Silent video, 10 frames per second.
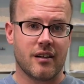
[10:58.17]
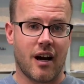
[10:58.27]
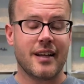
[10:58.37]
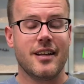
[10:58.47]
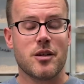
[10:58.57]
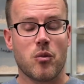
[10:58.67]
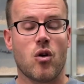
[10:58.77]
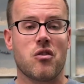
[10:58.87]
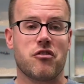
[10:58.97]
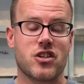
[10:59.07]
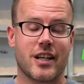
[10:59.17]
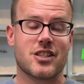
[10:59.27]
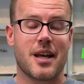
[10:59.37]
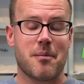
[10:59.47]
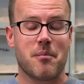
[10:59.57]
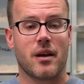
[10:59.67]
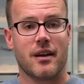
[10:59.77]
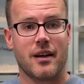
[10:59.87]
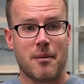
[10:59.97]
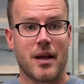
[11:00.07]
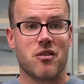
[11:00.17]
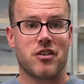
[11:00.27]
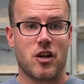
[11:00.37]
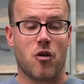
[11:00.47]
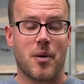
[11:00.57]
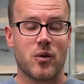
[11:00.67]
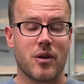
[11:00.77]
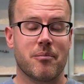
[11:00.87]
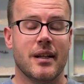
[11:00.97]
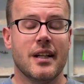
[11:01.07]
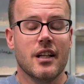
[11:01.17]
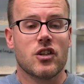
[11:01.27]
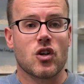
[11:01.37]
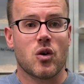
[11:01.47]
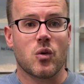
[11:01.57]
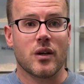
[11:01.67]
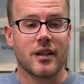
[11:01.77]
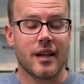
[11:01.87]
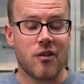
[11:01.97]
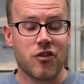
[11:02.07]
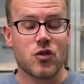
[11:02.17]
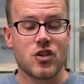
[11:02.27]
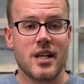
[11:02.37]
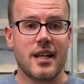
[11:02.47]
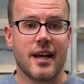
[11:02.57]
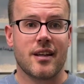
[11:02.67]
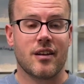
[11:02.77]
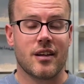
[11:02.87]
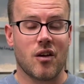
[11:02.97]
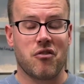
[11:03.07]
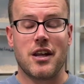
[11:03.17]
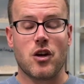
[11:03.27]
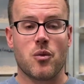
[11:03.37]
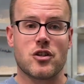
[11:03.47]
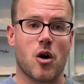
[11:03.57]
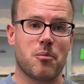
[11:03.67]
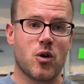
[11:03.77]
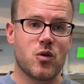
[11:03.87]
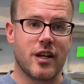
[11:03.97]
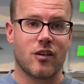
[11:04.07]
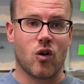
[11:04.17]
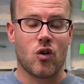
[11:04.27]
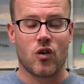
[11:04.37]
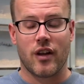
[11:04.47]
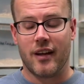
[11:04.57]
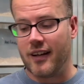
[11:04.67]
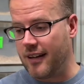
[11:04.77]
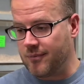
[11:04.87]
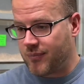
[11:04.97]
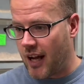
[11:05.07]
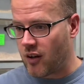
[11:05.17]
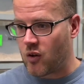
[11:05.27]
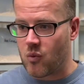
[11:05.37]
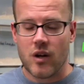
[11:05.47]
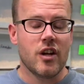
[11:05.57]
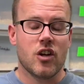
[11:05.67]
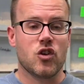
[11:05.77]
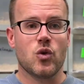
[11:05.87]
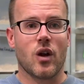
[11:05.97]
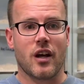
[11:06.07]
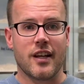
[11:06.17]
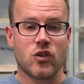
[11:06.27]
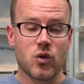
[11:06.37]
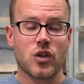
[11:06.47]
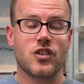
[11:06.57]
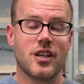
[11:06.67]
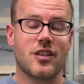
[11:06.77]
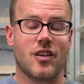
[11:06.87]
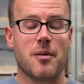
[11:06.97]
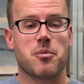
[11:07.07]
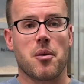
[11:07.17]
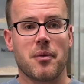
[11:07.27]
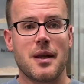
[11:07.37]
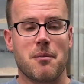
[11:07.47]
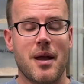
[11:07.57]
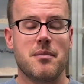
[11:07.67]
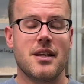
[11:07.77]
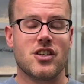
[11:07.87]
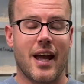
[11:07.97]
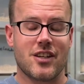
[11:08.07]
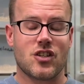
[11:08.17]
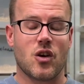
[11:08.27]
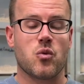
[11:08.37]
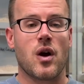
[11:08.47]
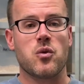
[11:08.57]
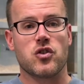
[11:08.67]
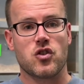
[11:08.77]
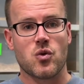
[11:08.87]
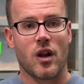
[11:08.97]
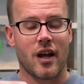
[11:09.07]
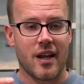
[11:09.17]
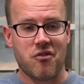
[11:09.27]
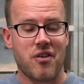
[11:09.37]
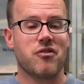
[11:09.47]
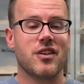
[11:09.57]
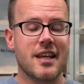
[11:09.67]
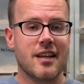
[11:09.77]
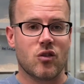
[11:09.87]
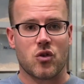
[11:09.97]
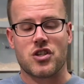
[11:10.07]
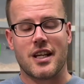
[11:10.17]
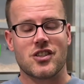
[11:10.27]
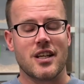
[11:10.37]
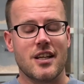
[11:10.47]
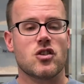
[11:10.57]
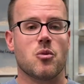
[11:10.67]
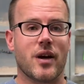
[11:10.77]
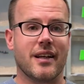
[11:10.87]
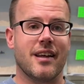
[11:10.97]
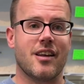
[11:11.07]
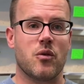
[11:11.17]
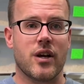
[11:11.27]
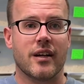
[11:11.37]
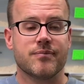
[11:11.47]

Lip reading: ID the morph, sex them, and make a video about them. So if you see that a video is uploaded on, I don't know, July 30th, then probably the babies hatched around July 15th or 16th, somewhere in that area.